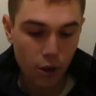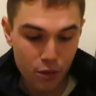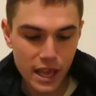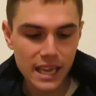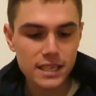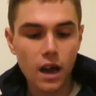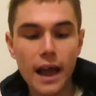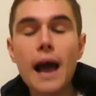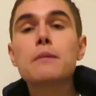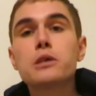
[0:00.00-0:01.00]
so these, I
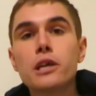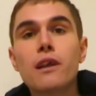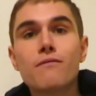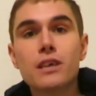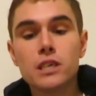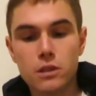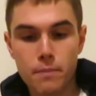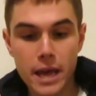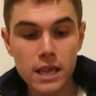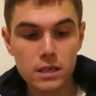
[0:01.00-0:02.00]
absolutely love these to
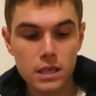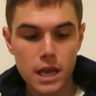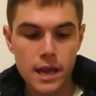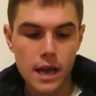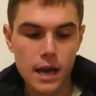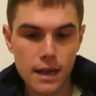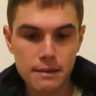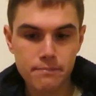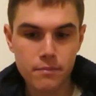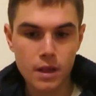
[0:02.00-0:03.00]
bits.
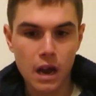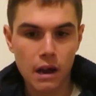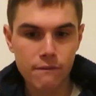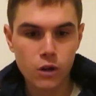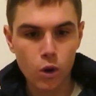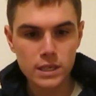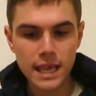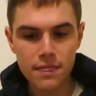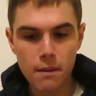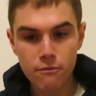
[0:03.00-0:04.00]
I've got
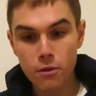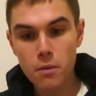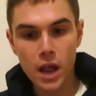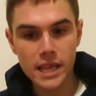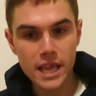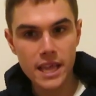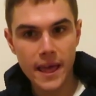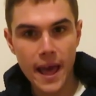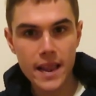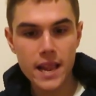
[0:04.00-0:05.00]
sent them from Nike
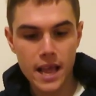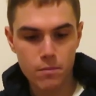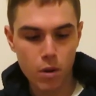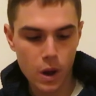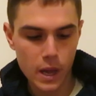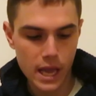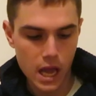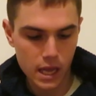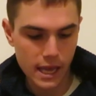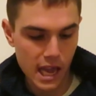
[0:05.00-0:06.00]
again in
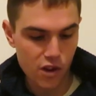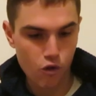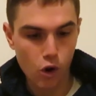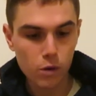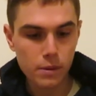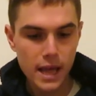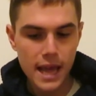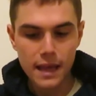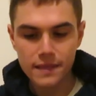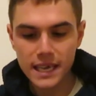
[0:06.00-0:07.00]
my kit drop.
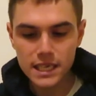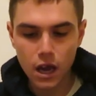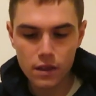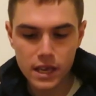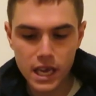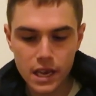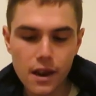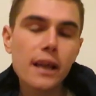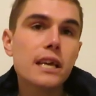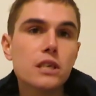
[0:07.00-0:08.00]
These are the
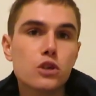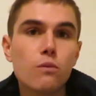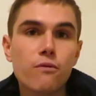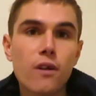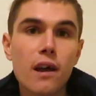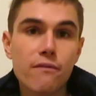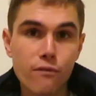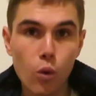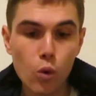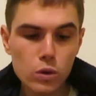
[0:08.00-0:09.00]
Nike Zoom Fly
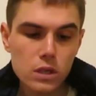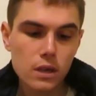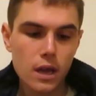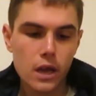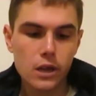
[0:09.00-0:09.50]
4s.